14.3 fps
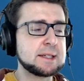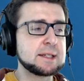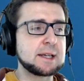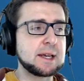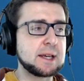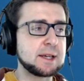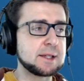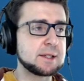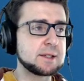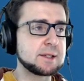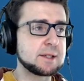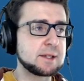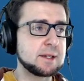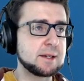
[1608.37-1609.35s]
and
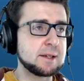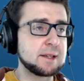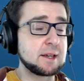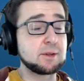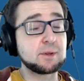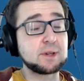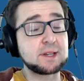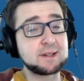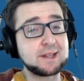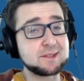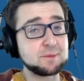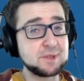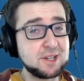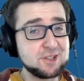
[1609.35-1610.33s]
uh, yeah, you can get
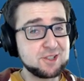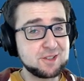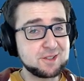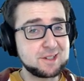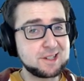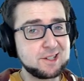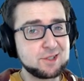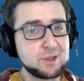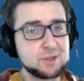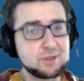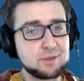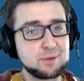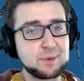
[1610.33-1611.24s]
some t-shirts on the t-shirt store,